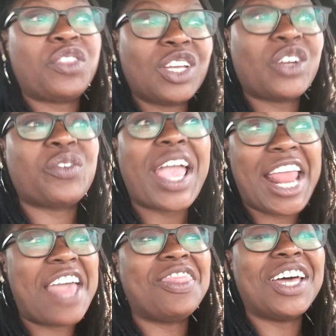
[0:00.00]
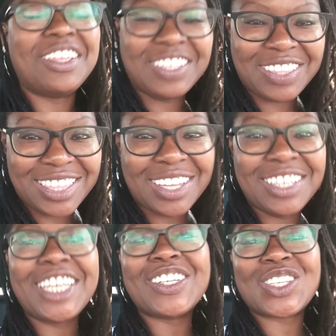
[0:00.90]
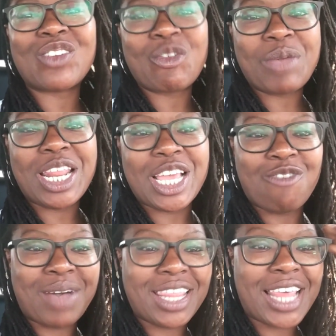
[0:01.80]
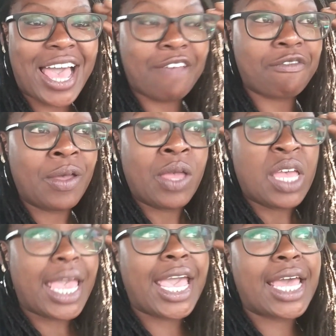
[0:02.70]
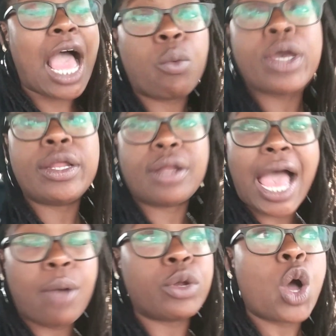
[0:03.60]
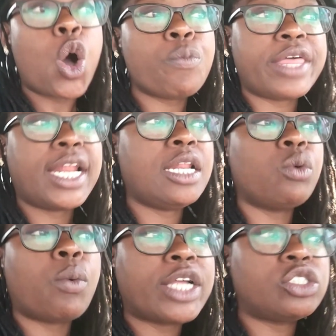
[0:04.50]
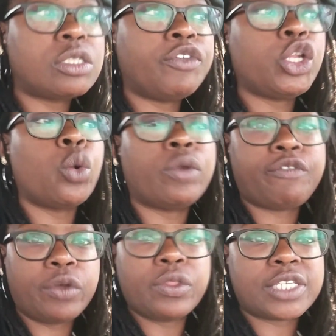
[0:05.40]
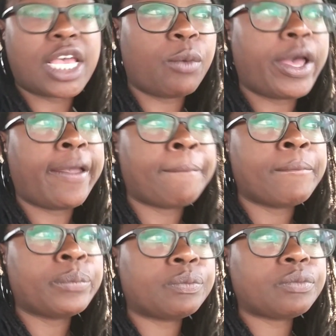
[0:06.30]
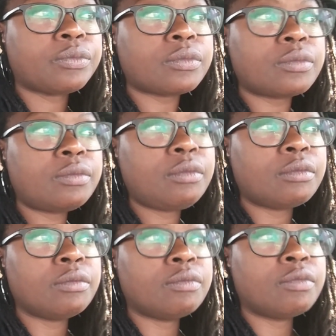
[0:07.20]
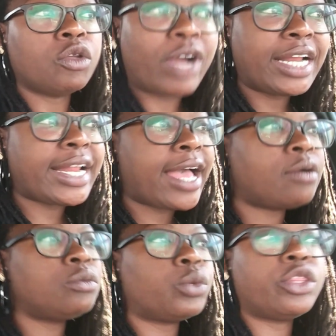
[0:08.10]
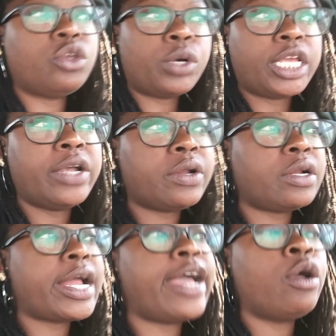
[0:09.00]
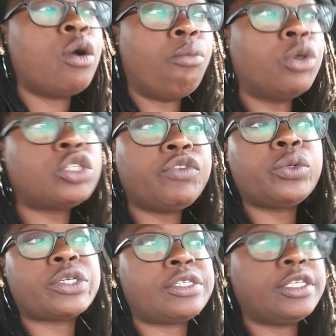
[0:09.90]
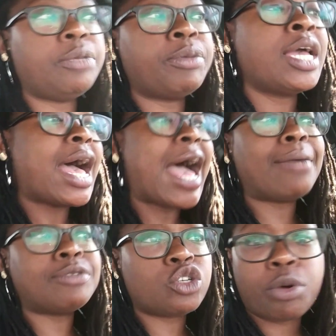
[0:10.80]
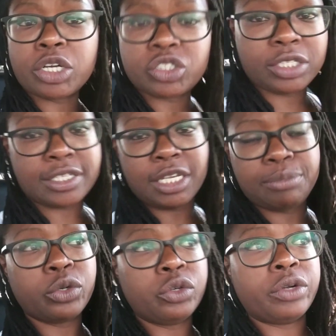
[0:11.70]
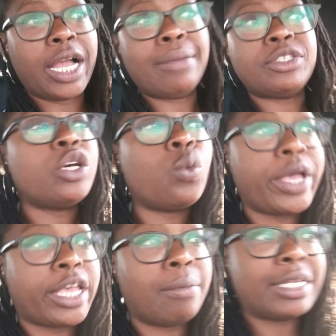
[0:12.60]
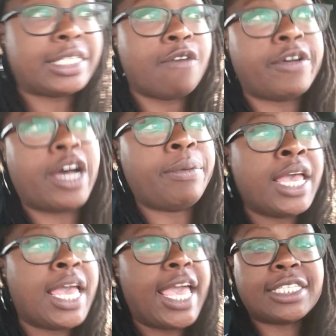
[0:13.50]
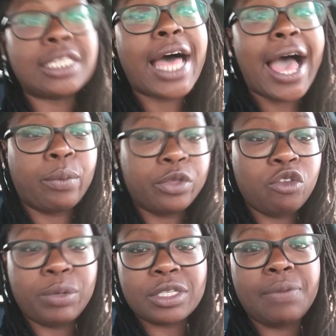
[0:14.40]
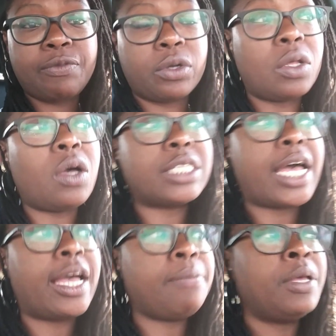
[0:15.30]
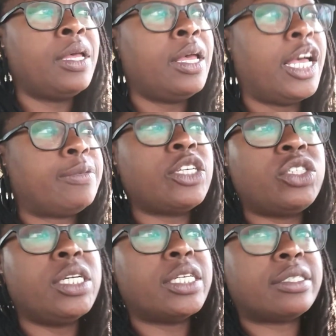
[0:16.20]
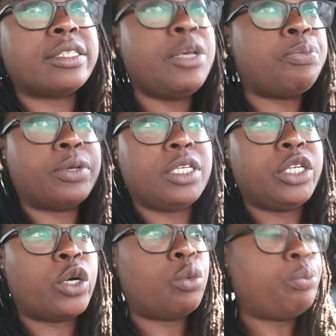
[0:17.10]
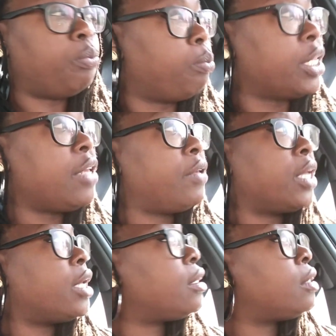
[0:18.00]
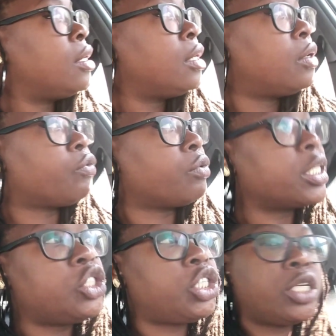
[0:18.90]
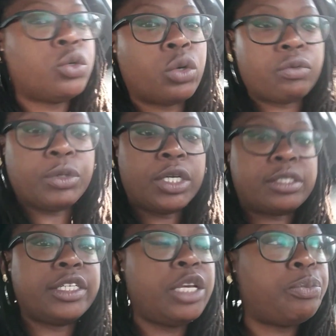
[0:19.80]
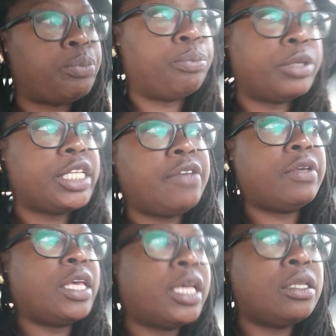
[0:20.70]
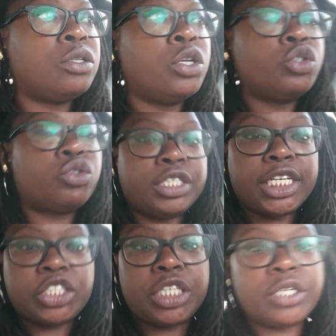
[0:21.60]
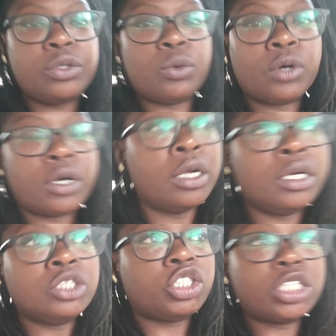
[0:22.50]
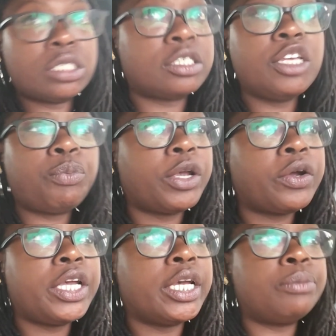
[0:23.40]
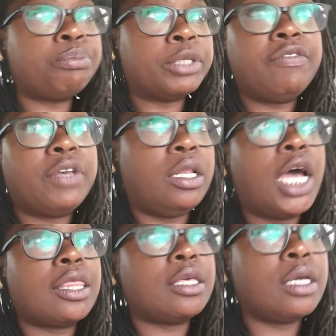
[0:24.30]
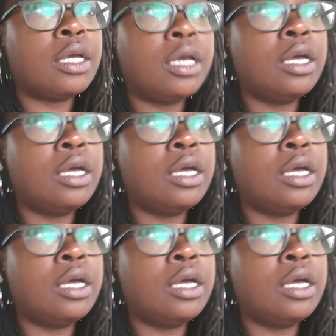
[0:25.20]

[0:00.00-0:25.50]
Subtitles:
create the years that are remaining of my life. And I would hope that anyone watching this video would feel the same way. Right now, whether you want to hear it or not, most of you are asleep. I'm still partially asleep to a degree. I'm still waking myself up. It's a lot when you've been asleep for a long time, especially asleep, believing in religion, or asleep believing in tradition, or just asleep period, believing in nothing.